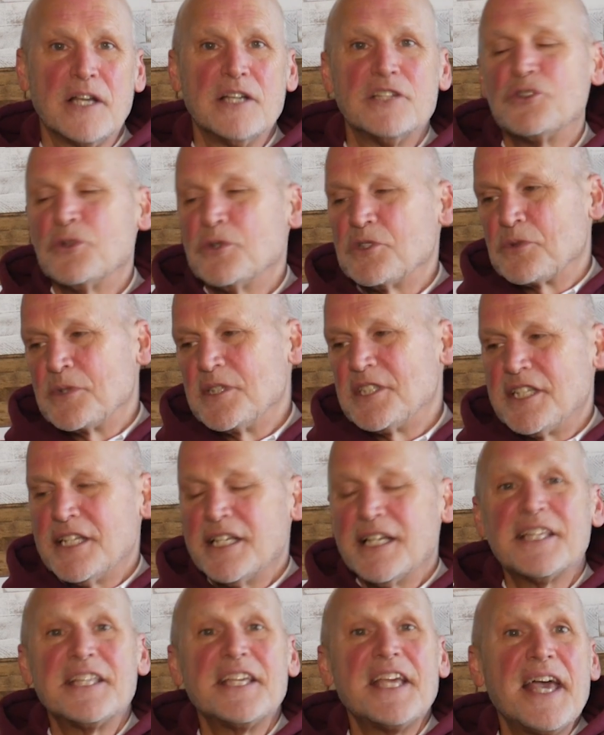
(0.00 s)
So as we sit
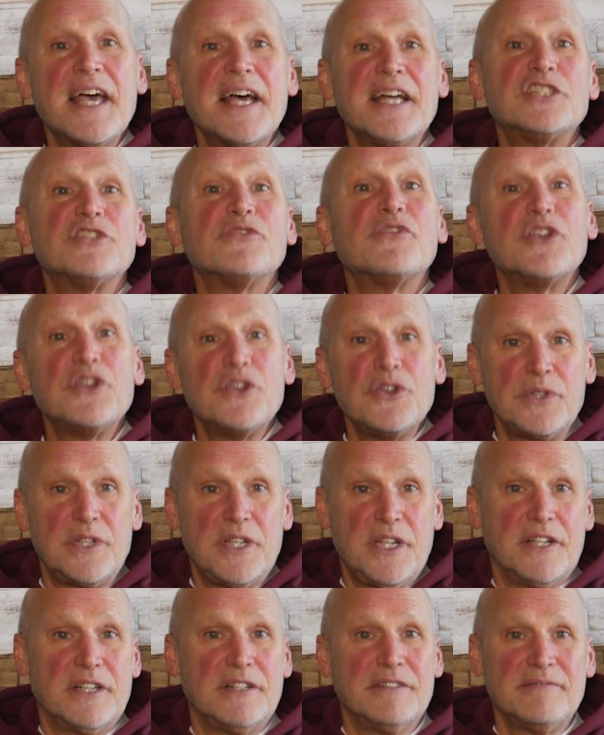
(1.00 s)
on the edge of a new
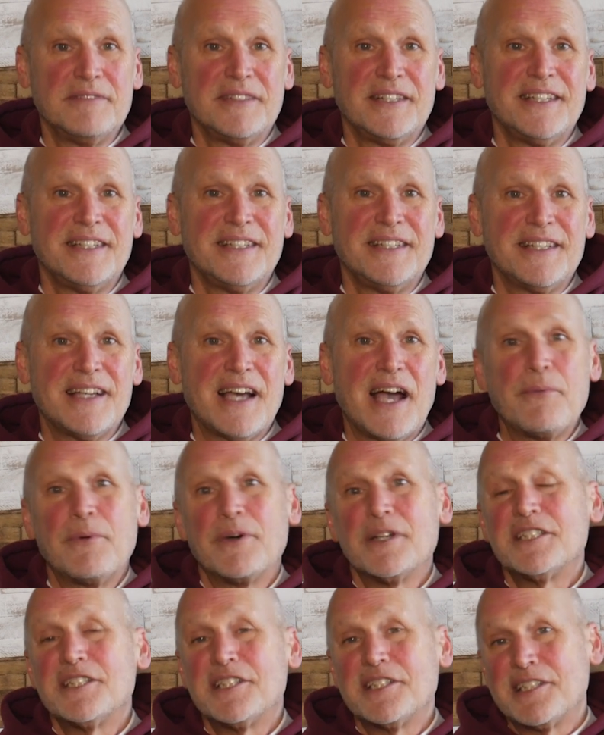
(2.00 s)
year, I
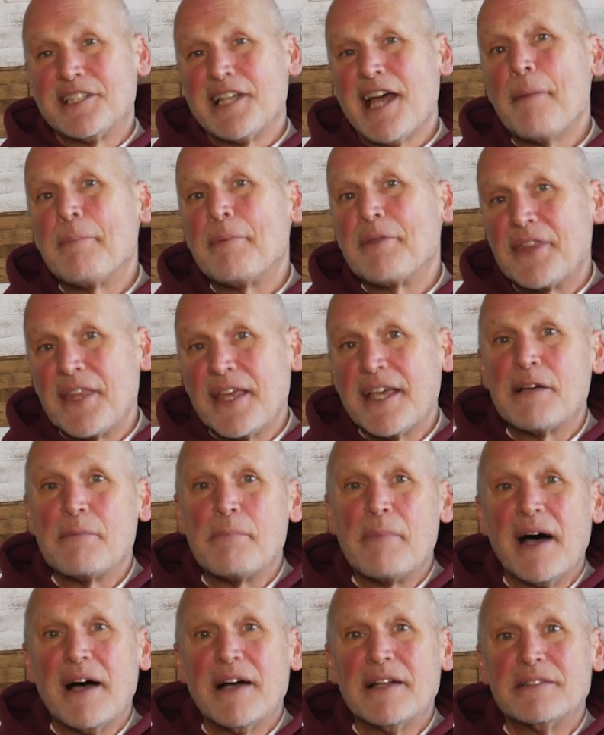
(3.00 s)
want us to stop and think
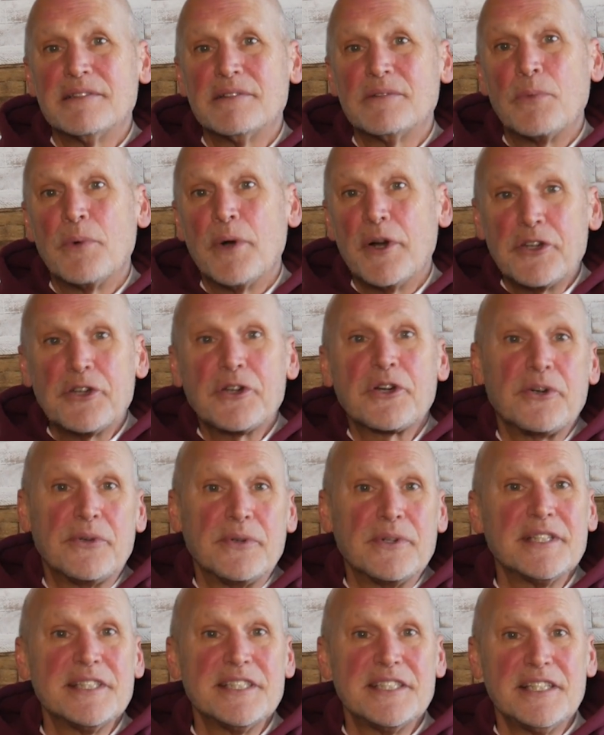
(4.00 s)
about where you're
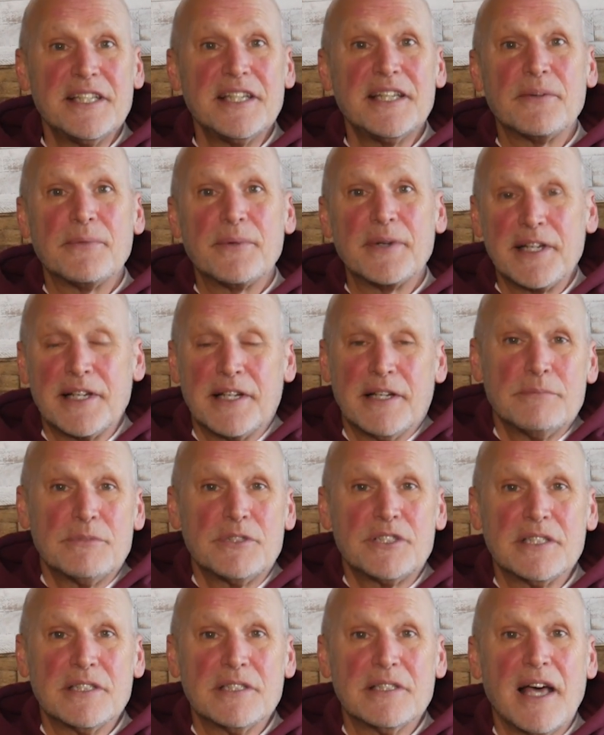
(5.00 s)
currently sitting when it
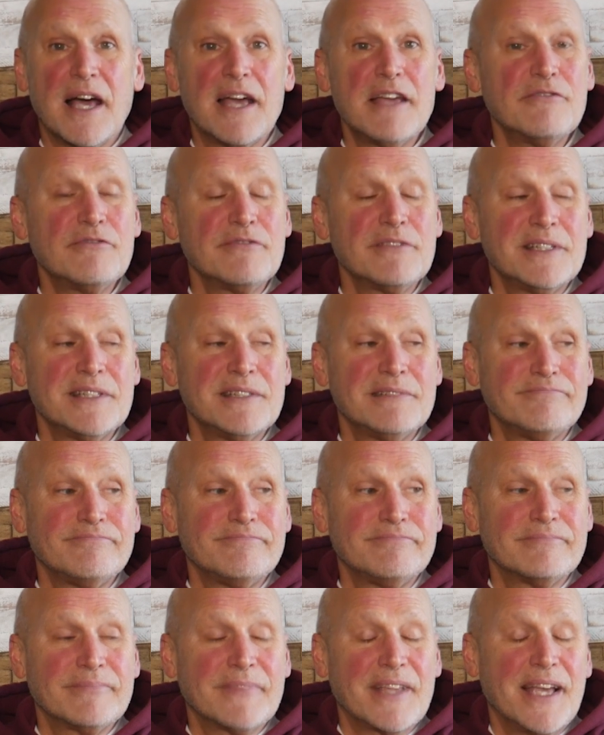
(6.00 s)
comes to life,
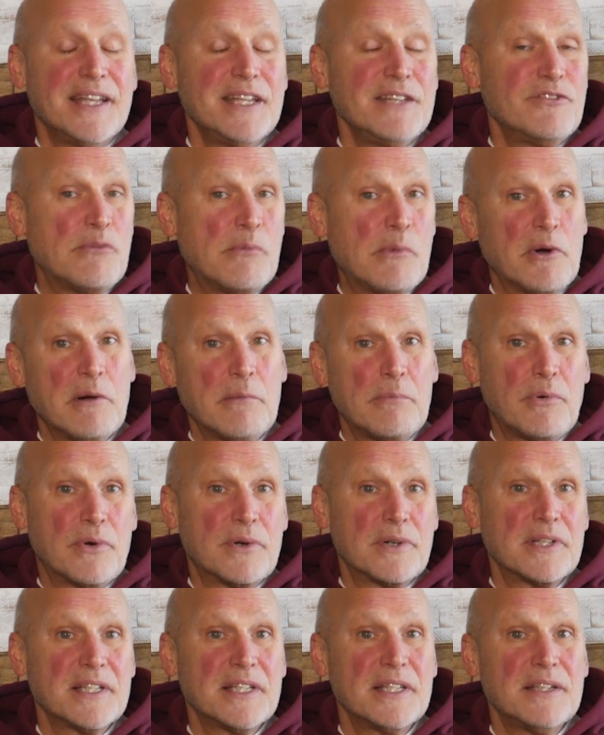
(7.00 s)
and even more
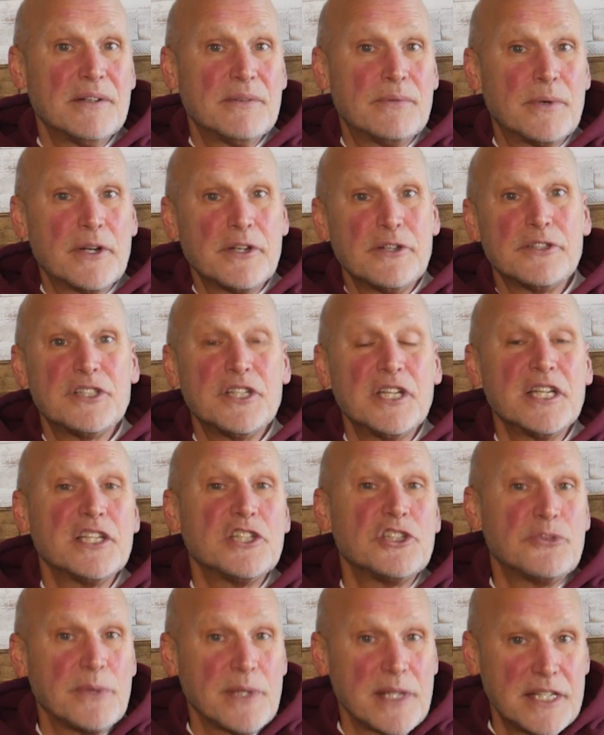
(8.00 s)
importantly, where you're sitting
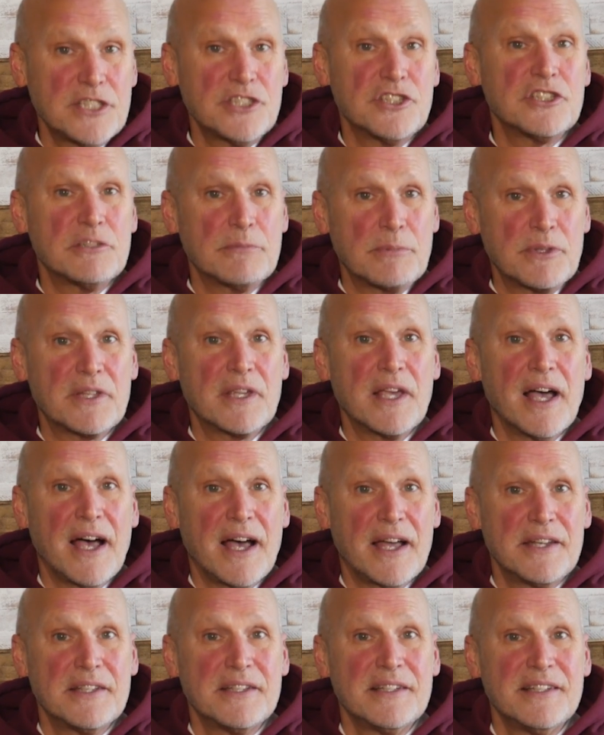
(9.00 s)
in your relationship with
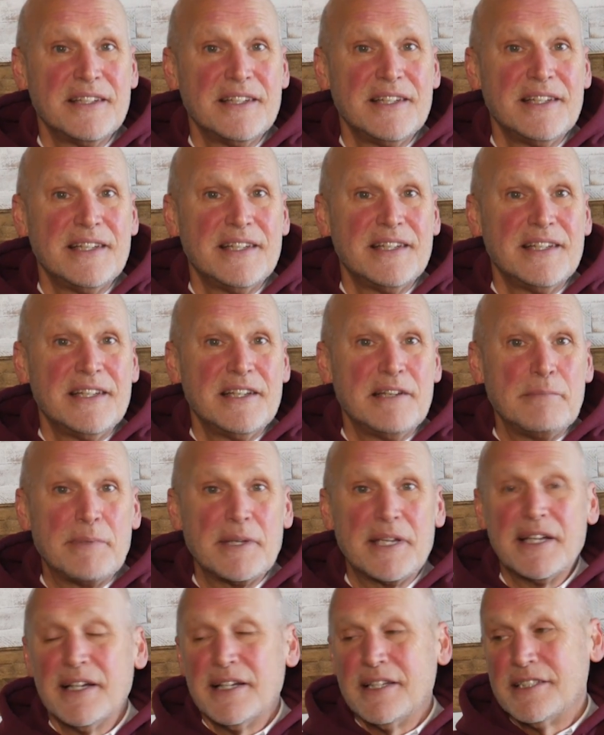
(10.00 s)
God.
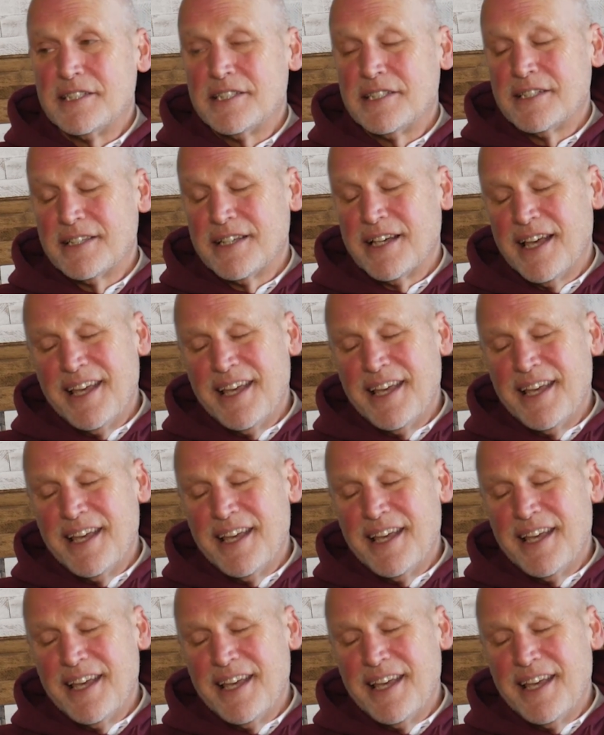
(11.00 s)
Because,